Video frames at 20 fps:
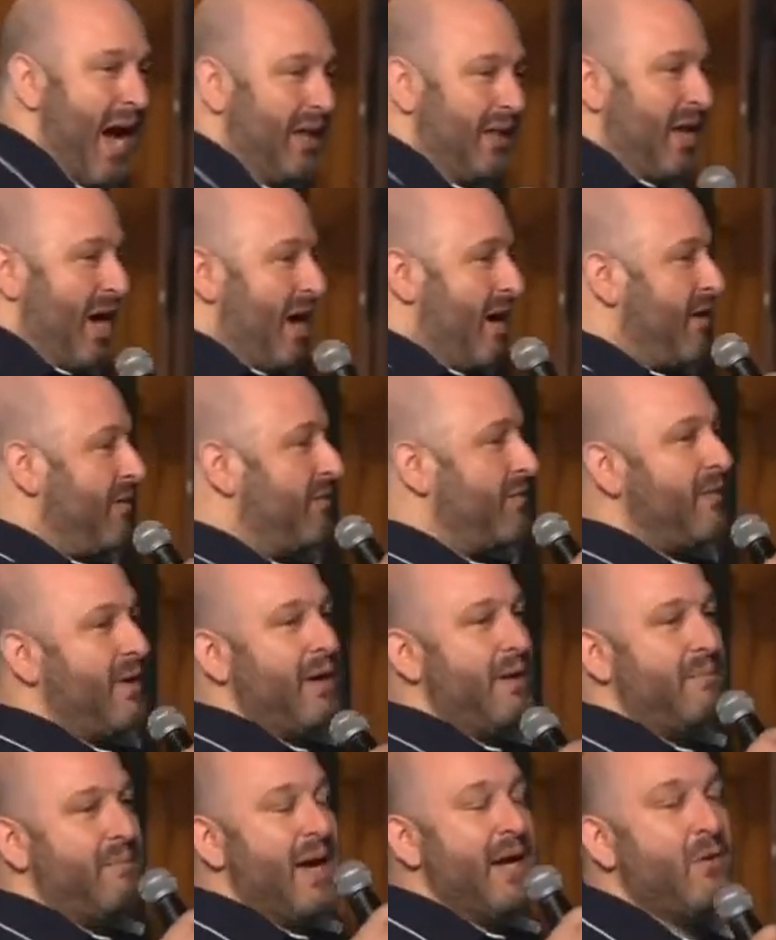I
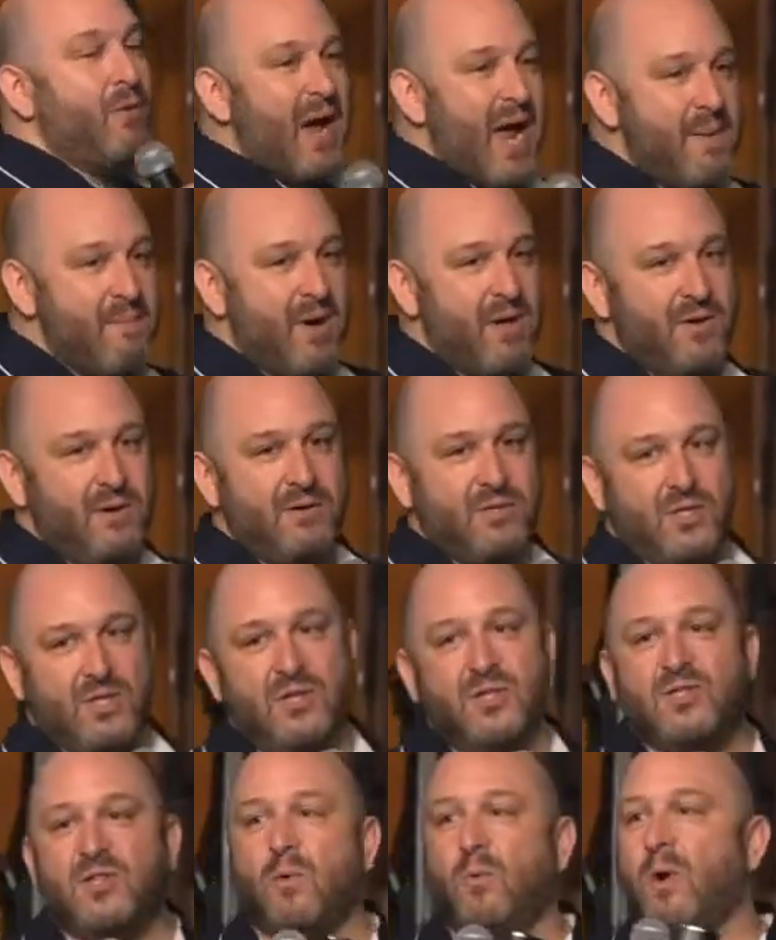love, my grandmother,
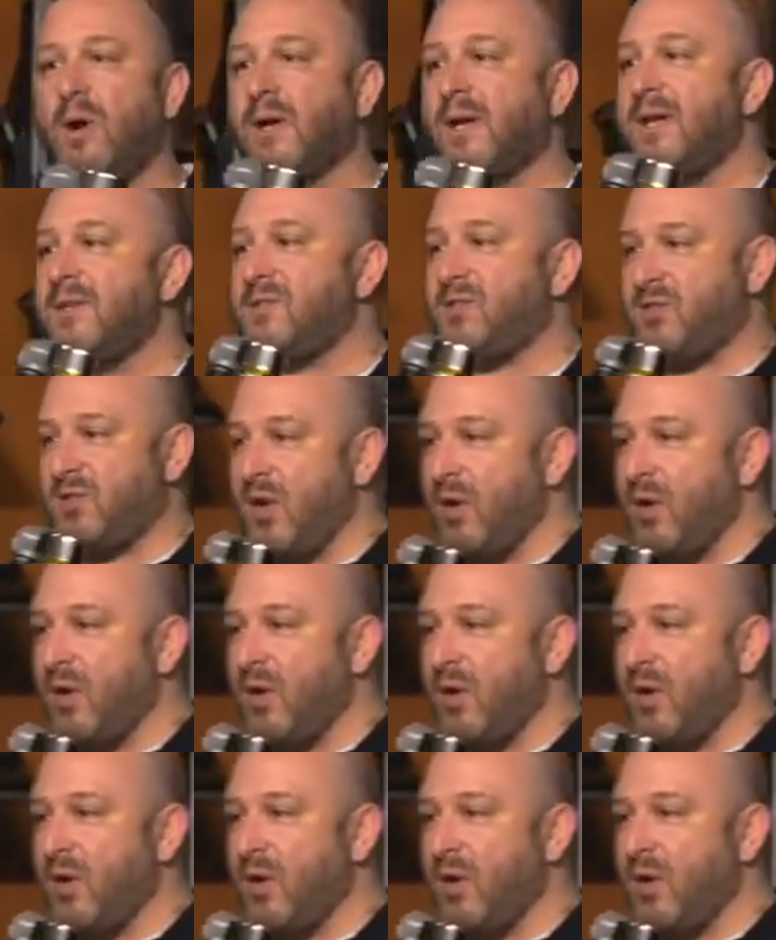she used to work at